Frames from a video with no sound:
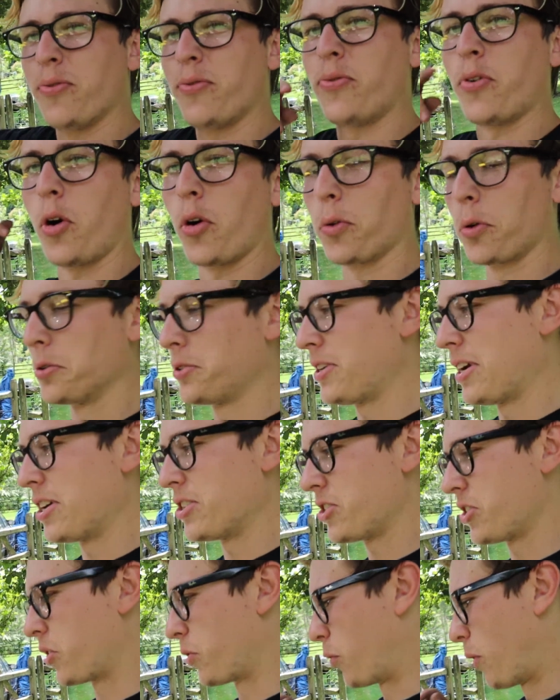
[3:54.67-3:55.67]
full
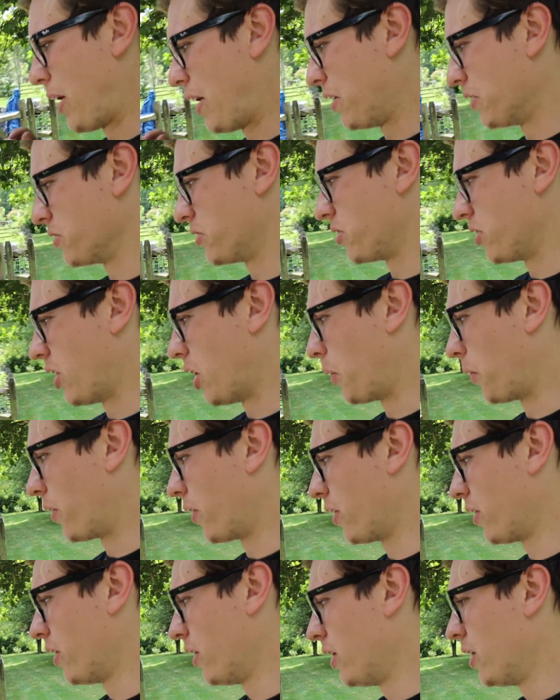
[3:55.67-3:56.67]
rotation of rounds
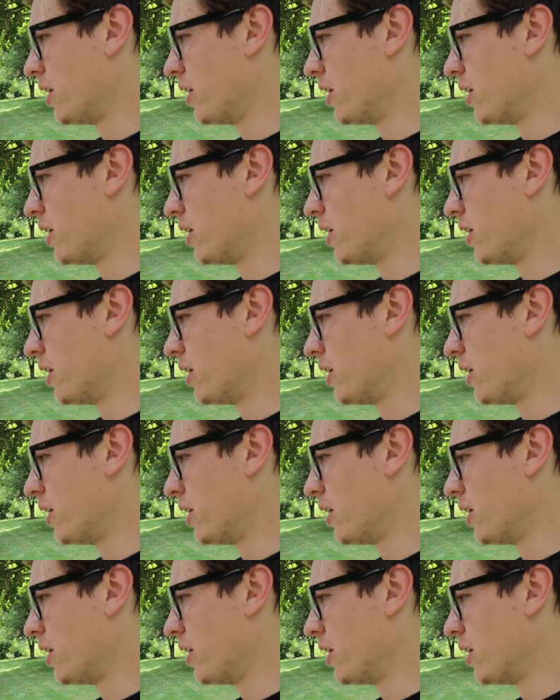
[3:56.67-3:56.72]
lower.